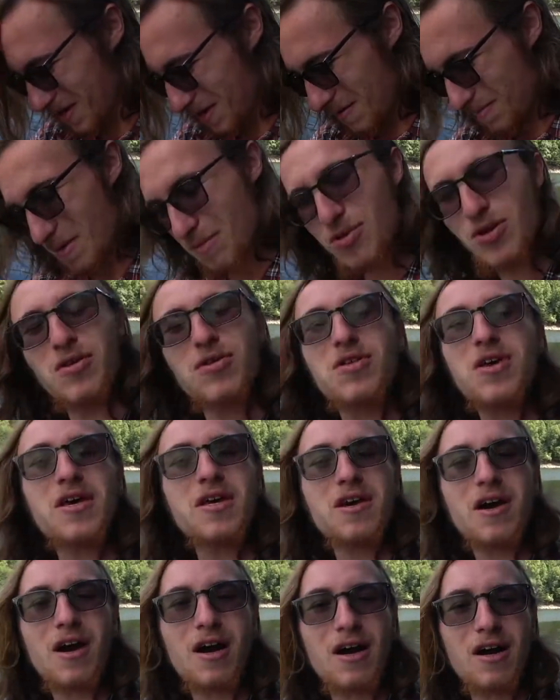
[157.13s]
Maybe you think
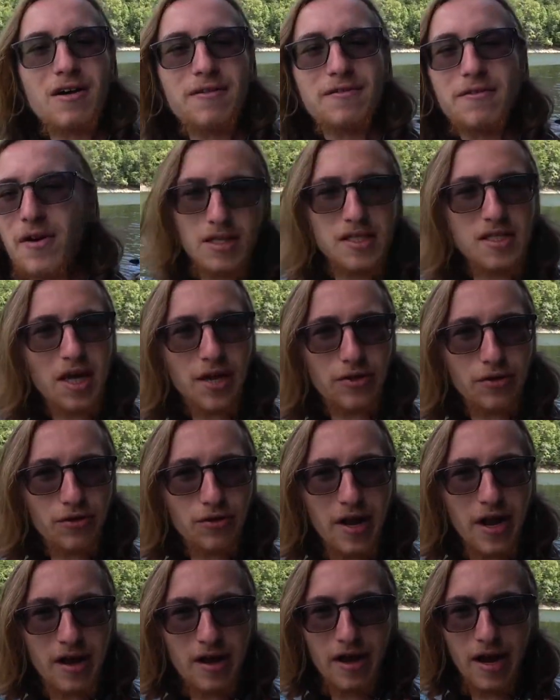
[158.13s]
of the
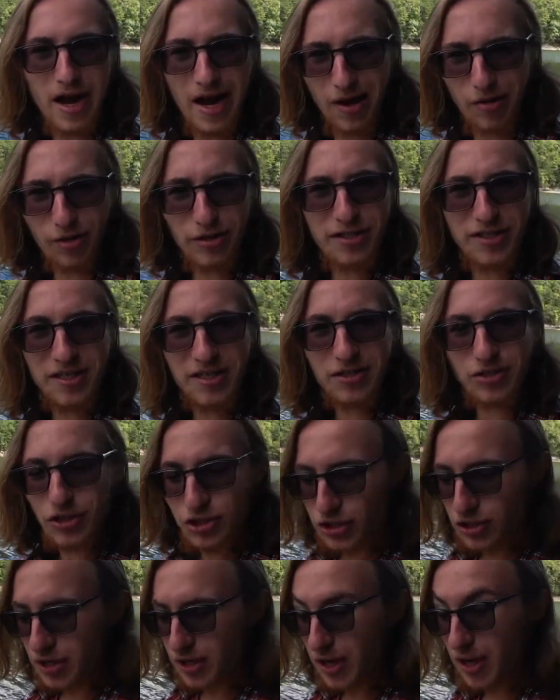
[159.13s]
Southern
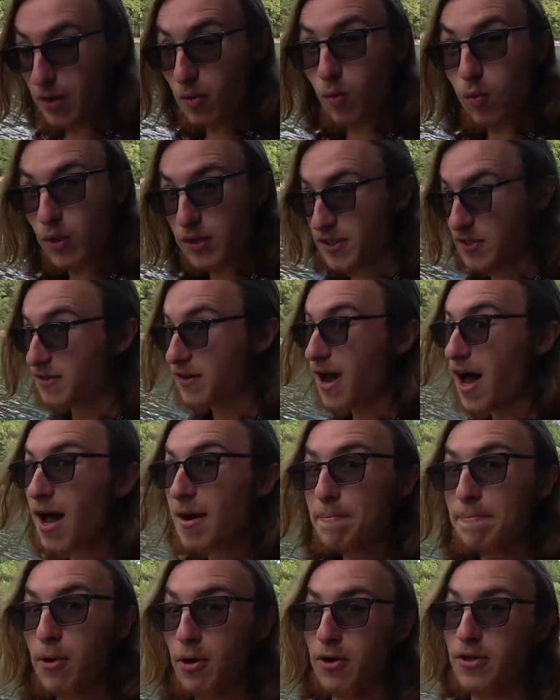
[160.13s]
heritage. It was
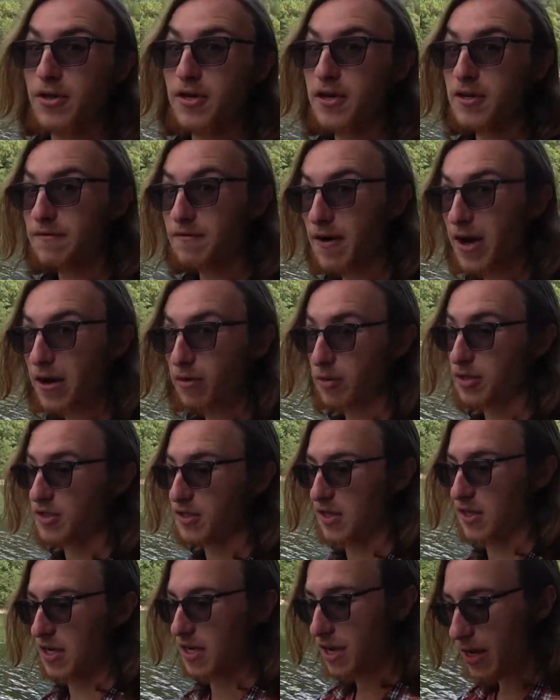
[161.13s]
not part of the
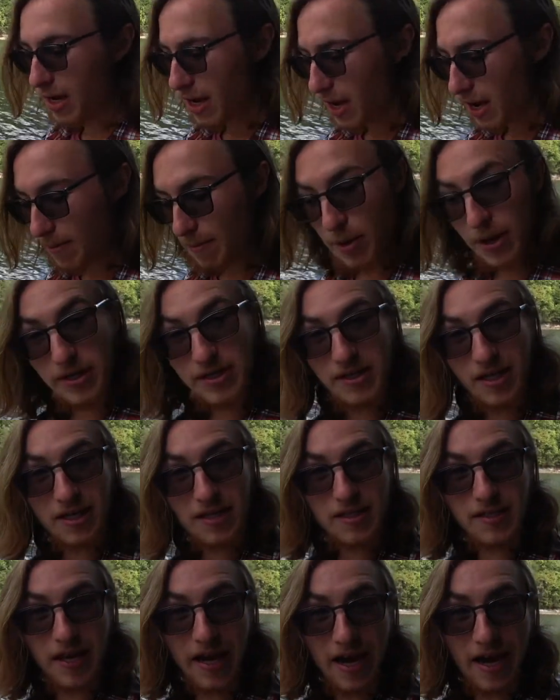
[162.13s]
Confederacy, but it
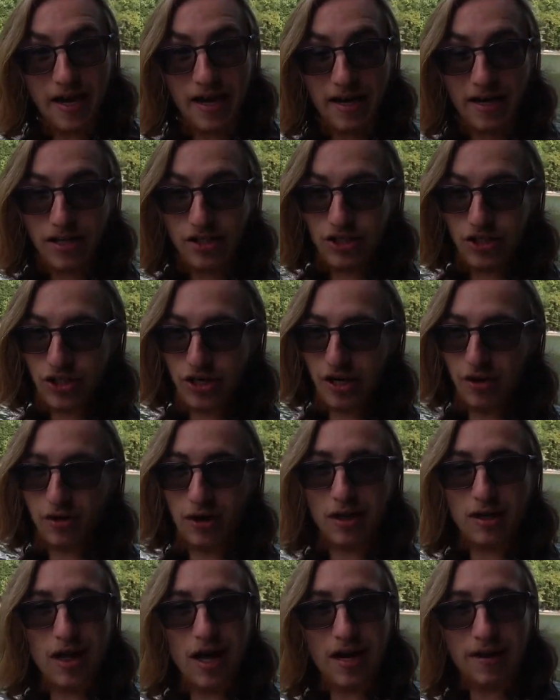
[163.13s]
does share
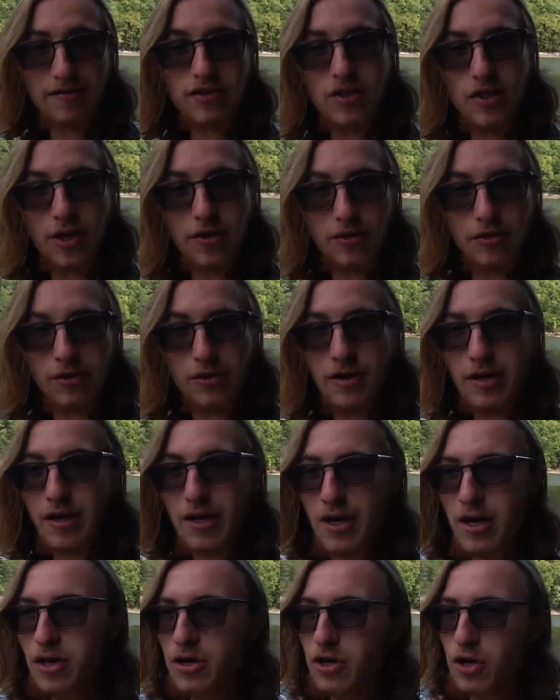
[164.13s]
a lot of Southern
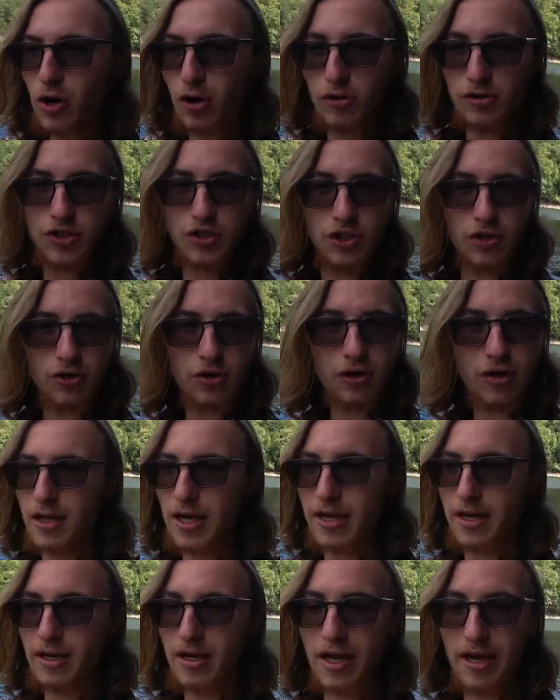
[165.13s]
culture,
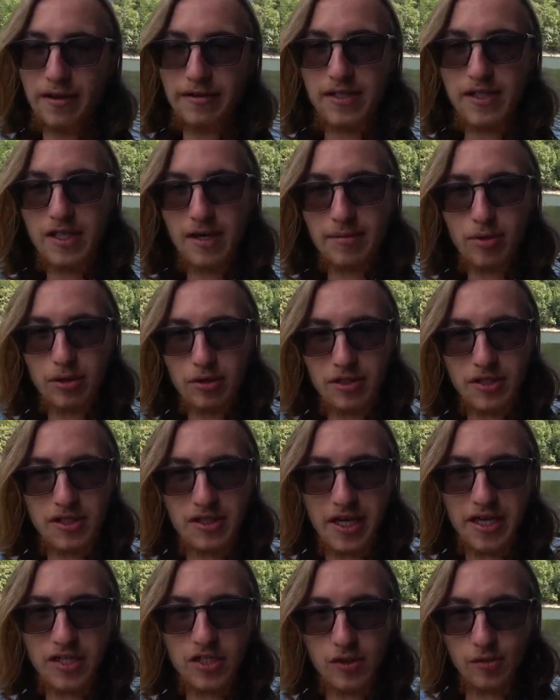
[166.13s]
like a lot of similar
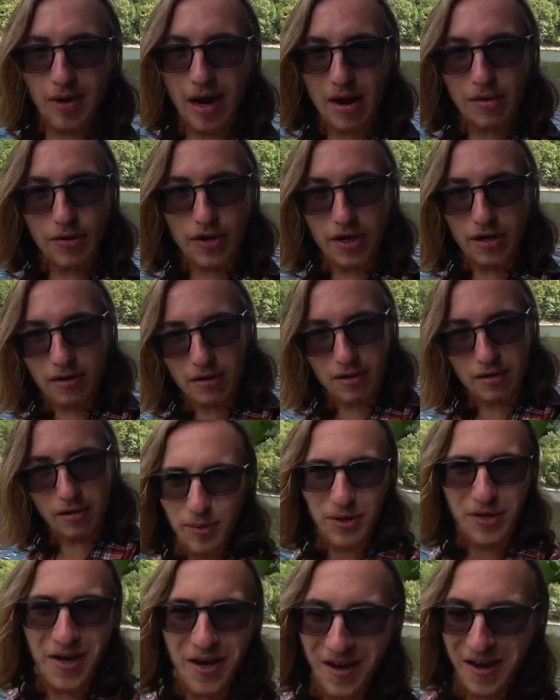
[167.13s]
states around it.
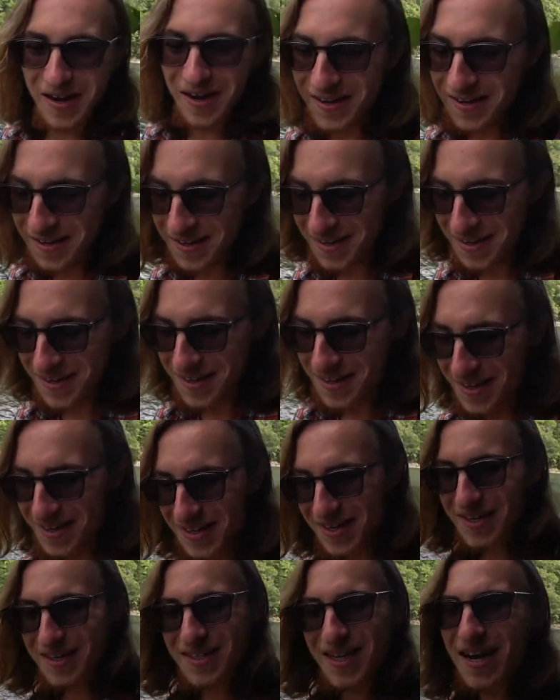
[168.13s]
But yeah,
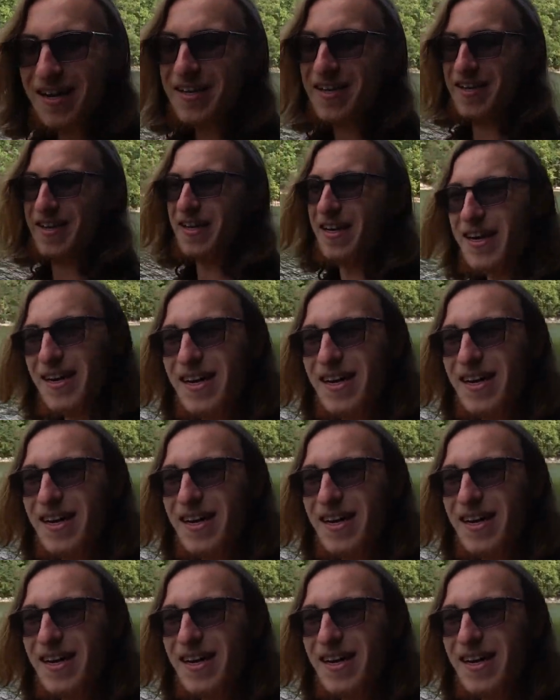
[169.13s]
Kentucky.